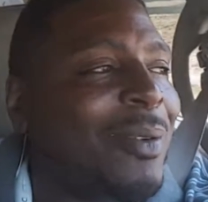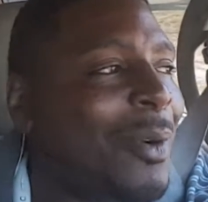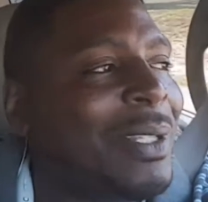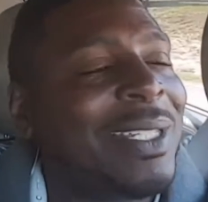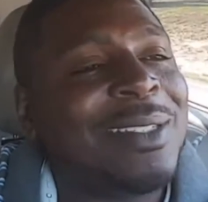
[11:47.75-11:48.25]

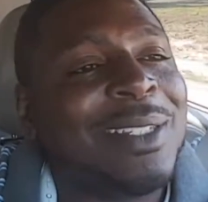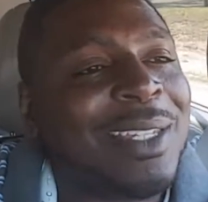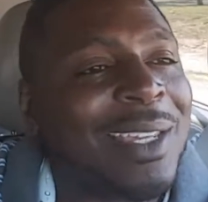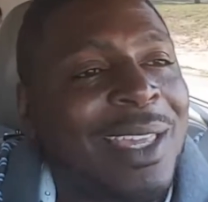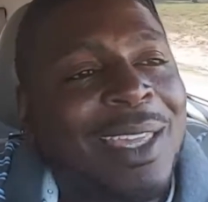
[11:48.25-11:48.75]
Walt
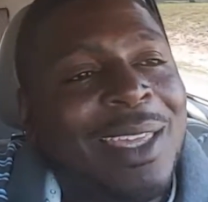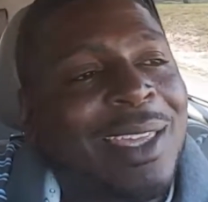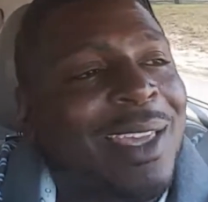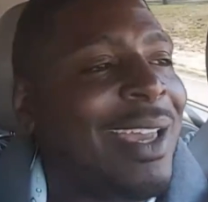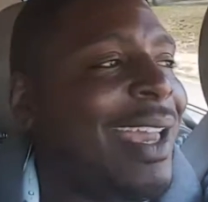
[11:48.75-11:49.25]
Disney
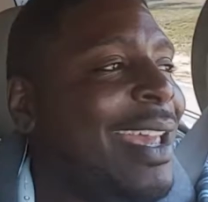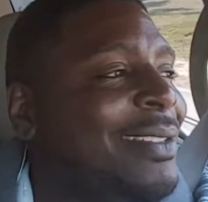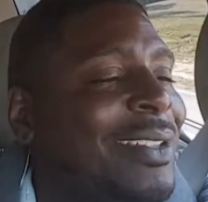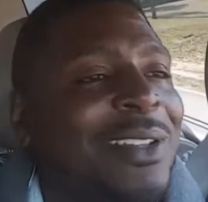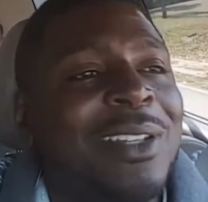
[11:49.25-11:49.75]

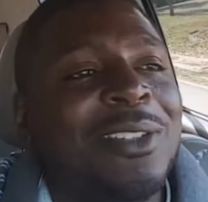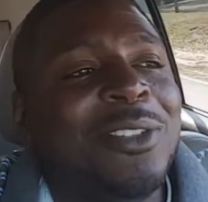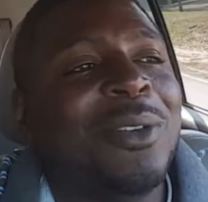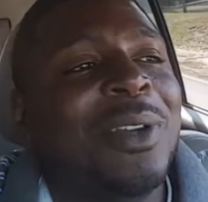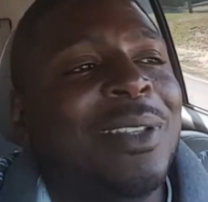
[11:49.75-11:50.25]
has good
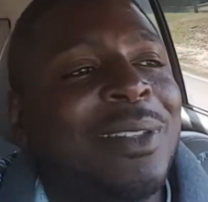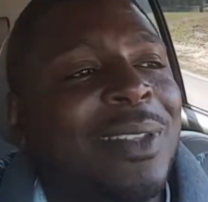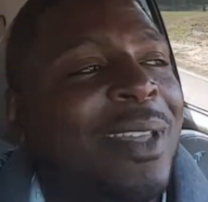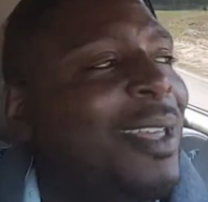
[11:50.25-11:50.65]
insurance.